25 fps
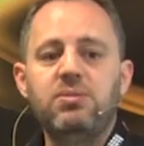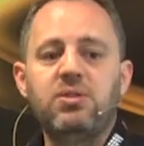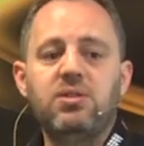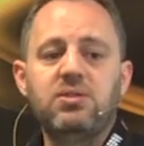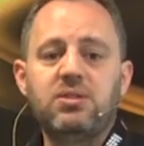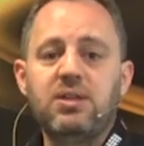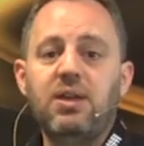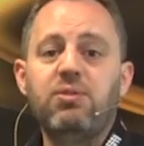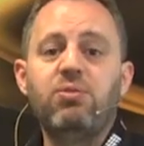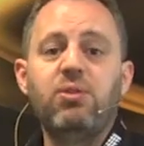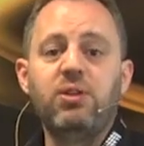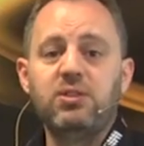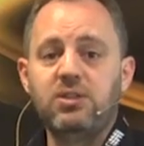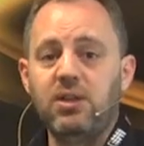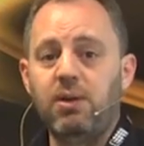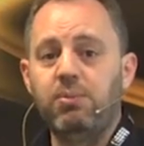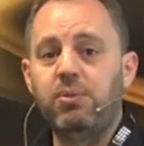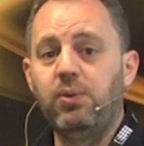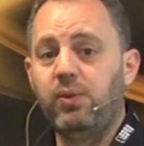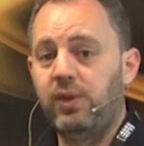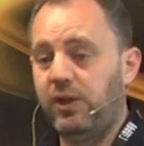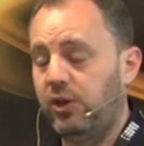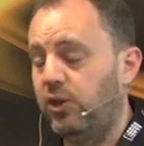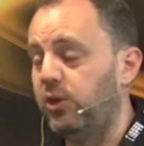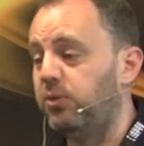So say, for
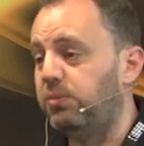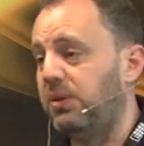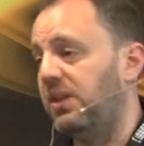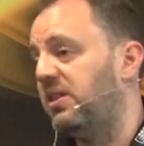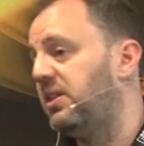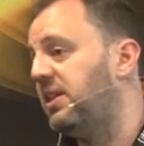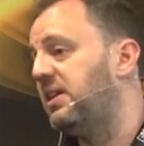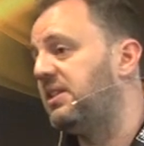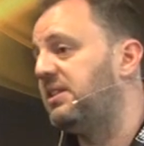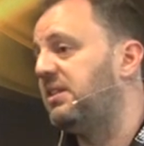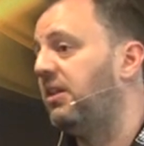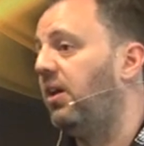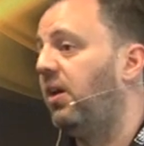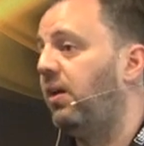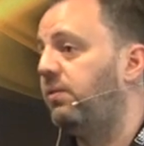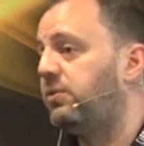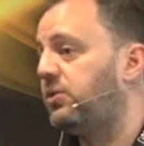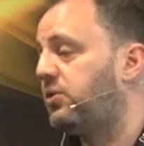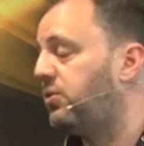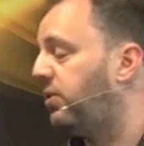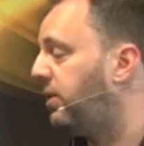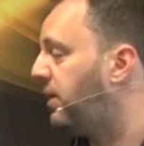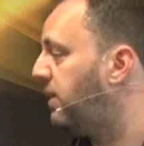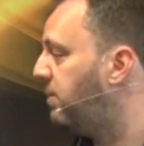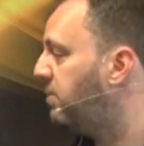example, it could be this live
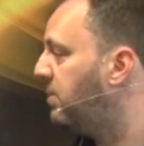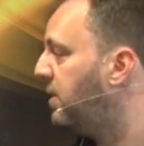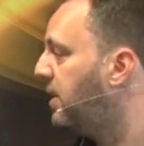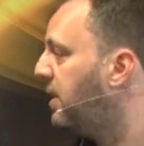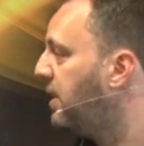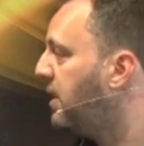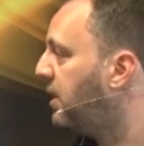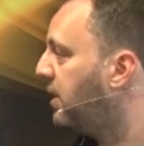stream.